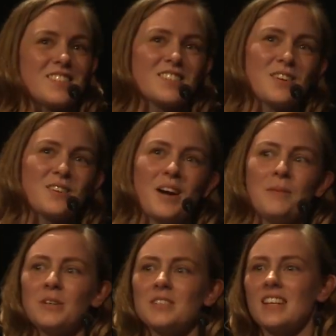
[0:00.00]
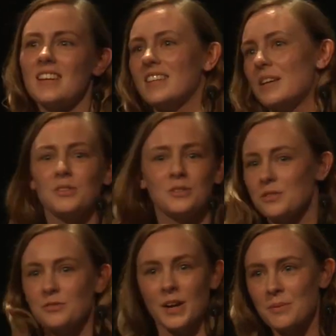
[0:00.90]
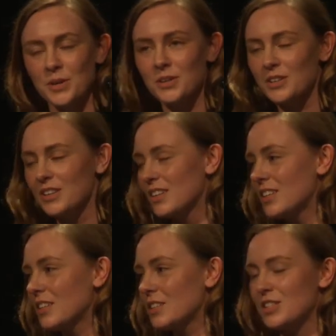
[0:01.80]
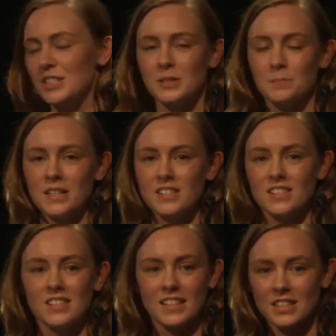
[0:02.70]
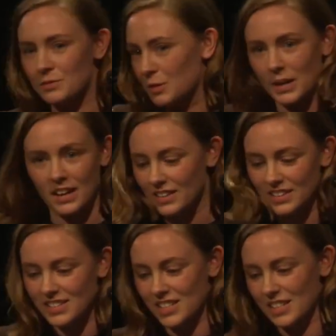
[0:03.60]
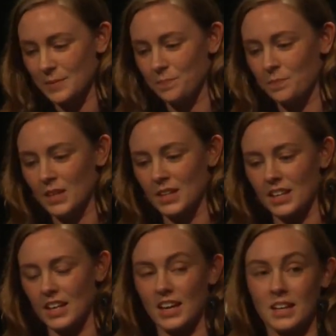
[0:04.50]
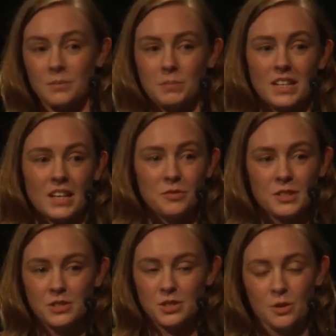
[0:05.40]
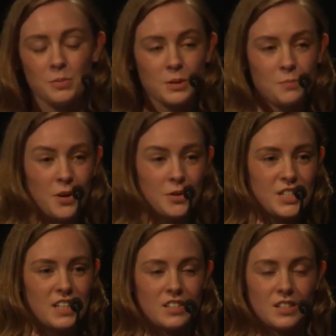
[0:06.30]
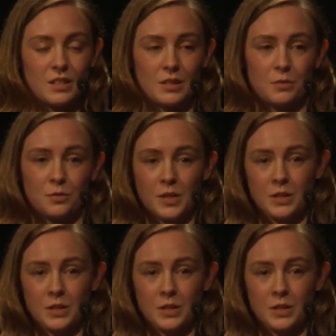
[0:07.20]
So I'm not saying never use a framework, just be selective about it. And be careful in scoping a project to